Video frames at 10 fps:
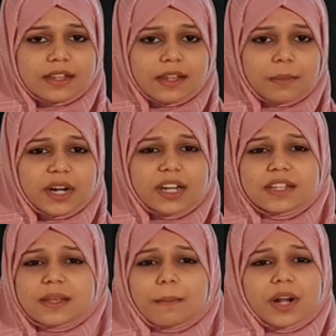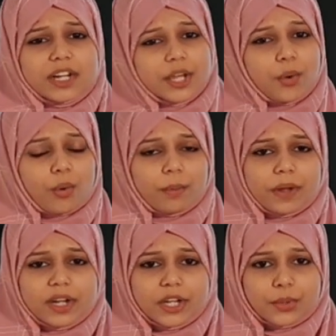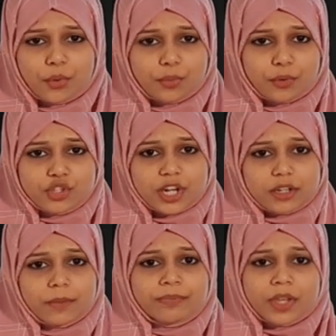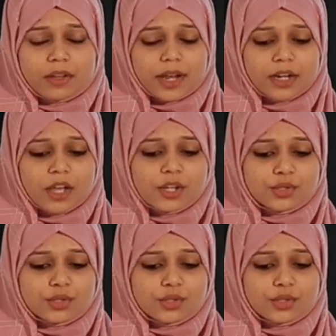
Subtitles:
nothing but it is a multi-crore project, right?